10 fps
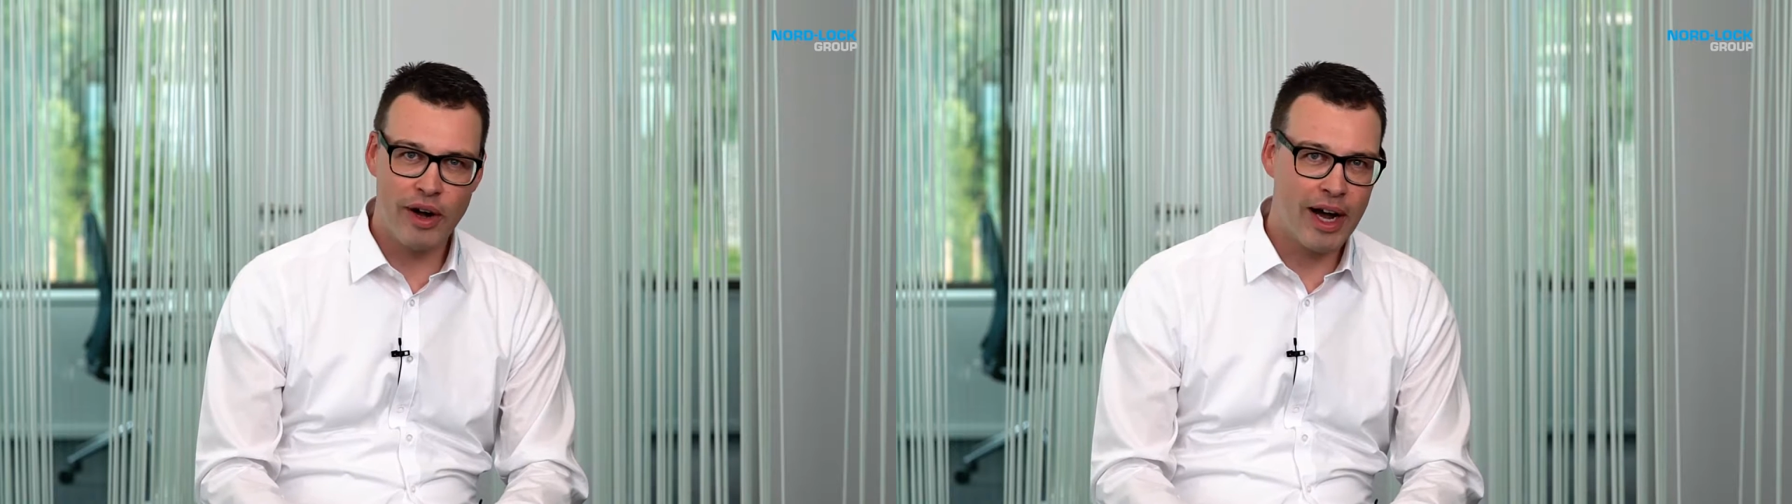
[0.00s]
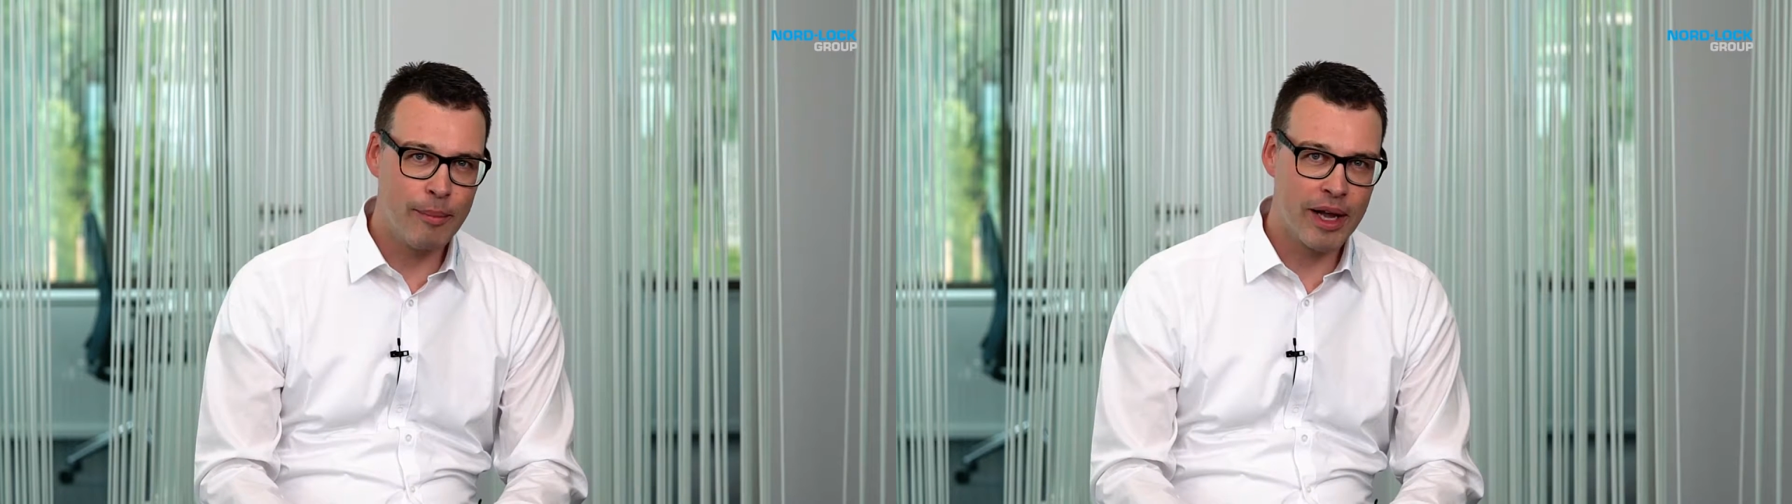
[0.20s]

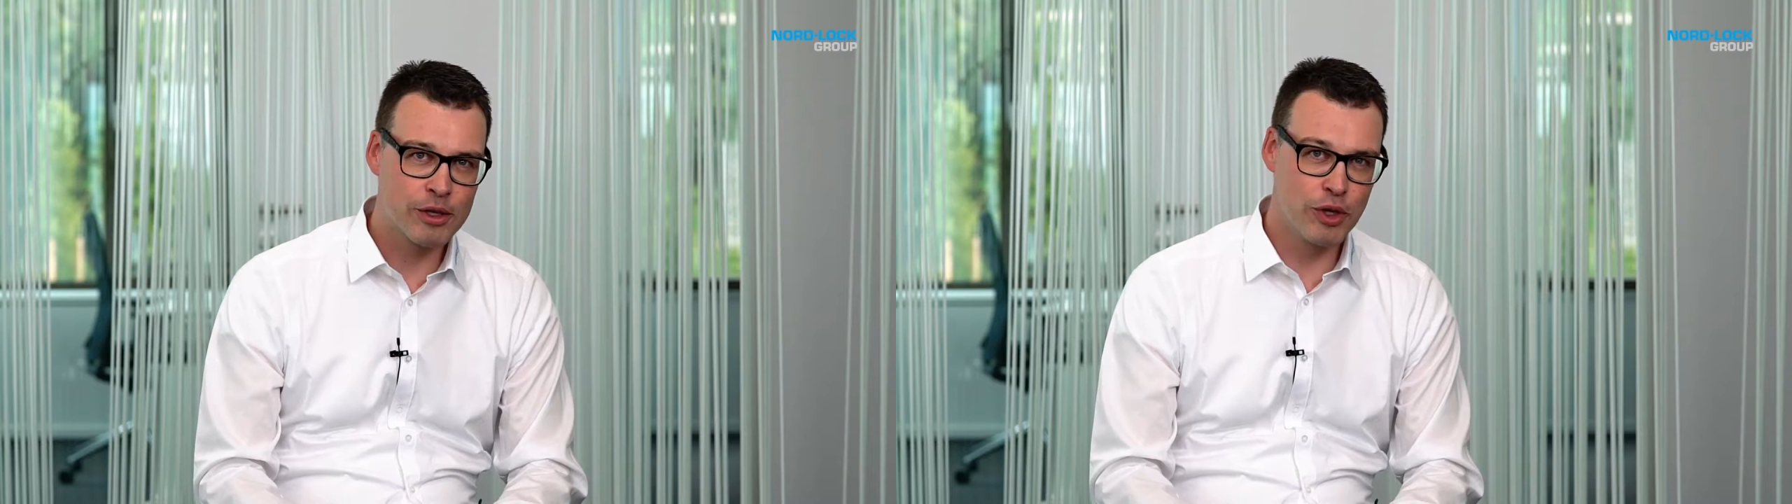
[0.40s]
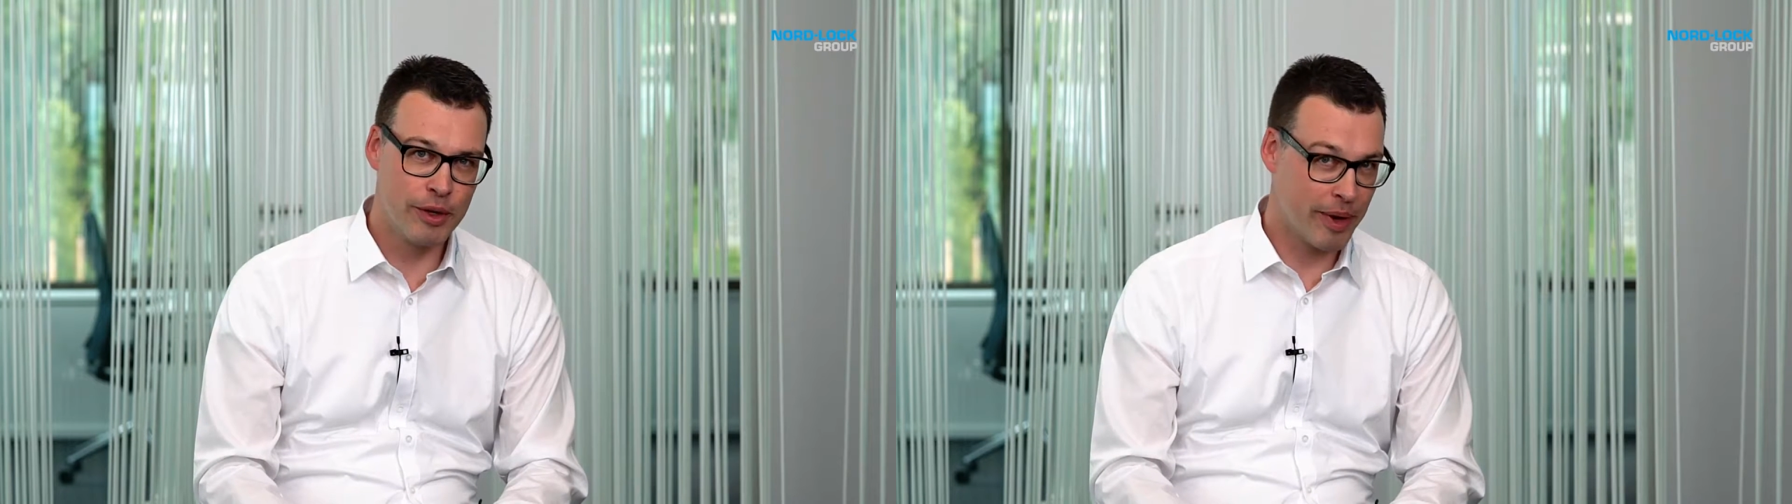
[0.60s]
arm
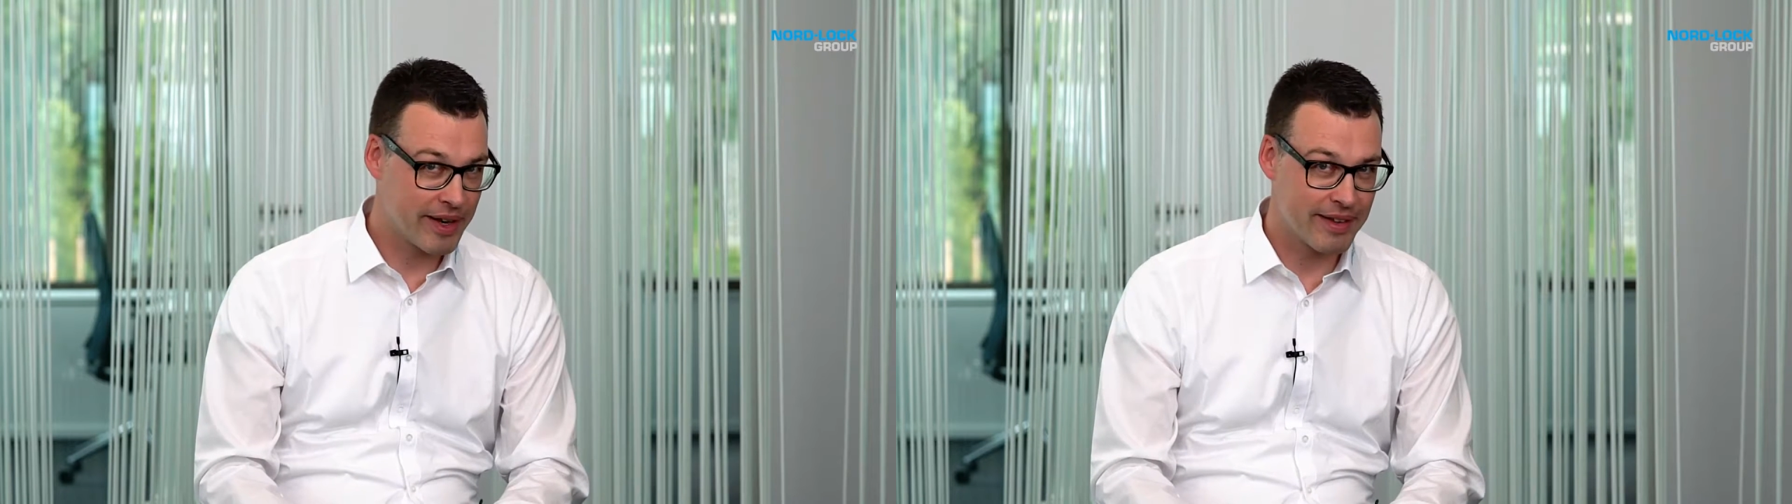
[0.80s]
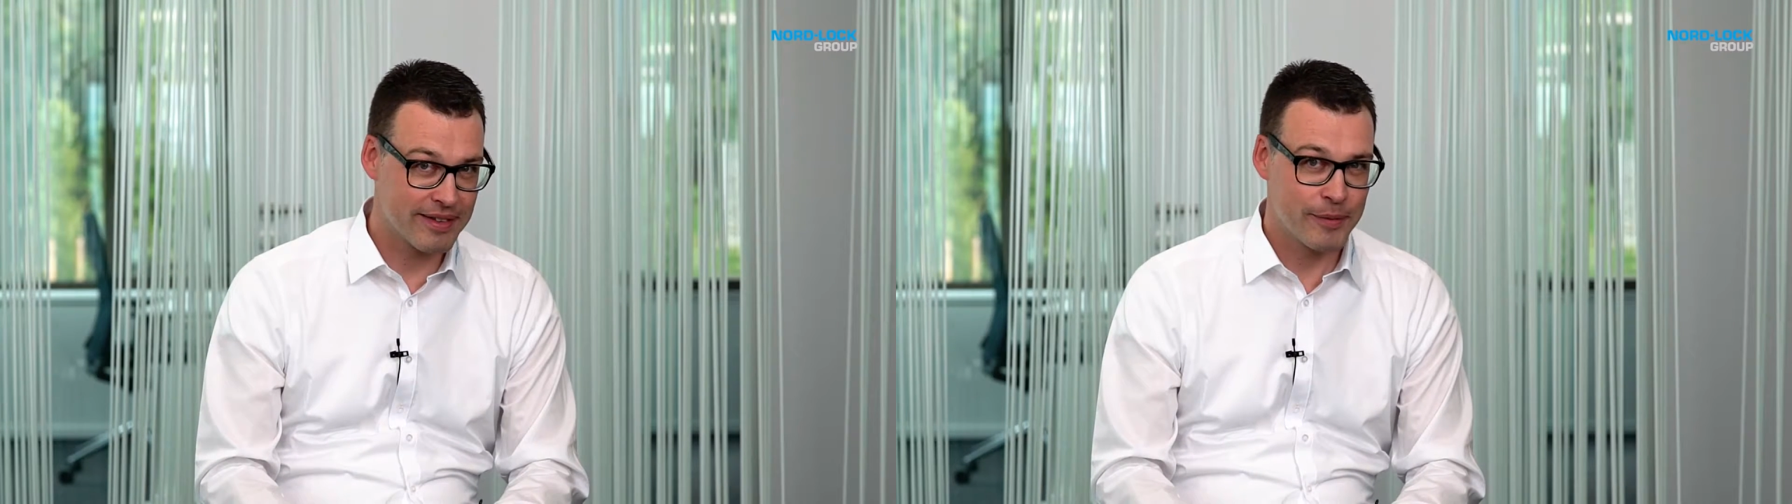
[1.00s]
actually
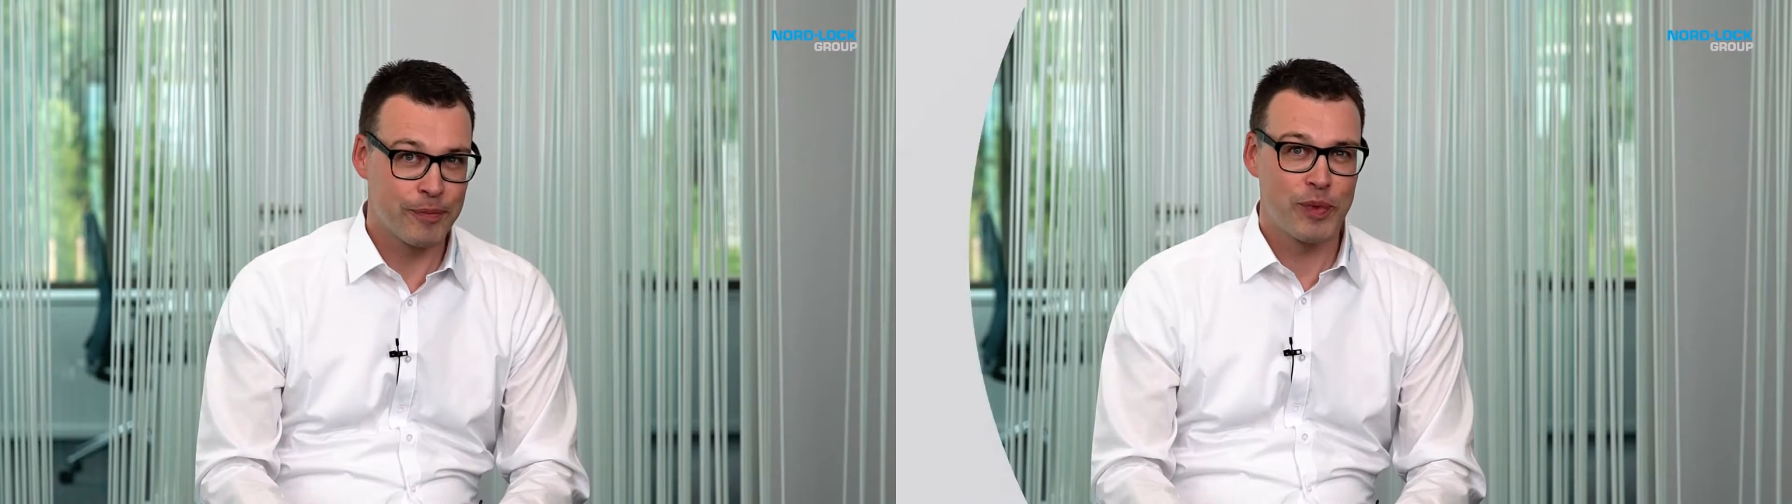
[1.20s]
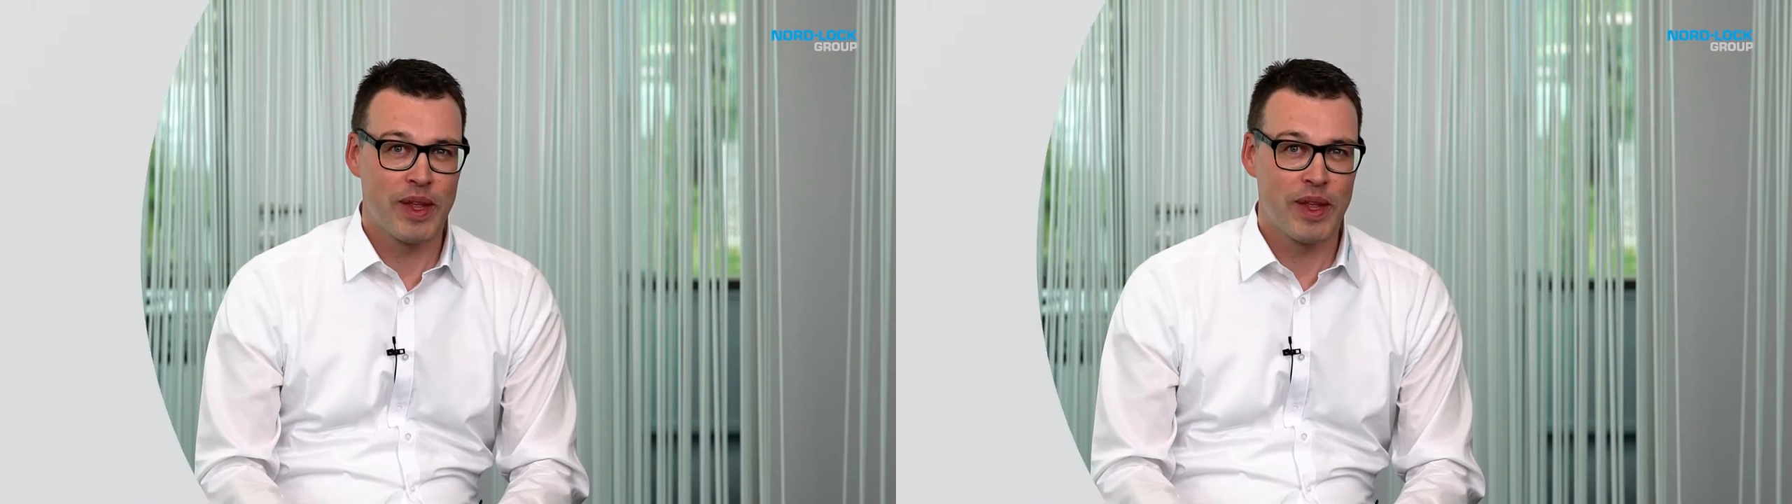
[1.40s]
matters.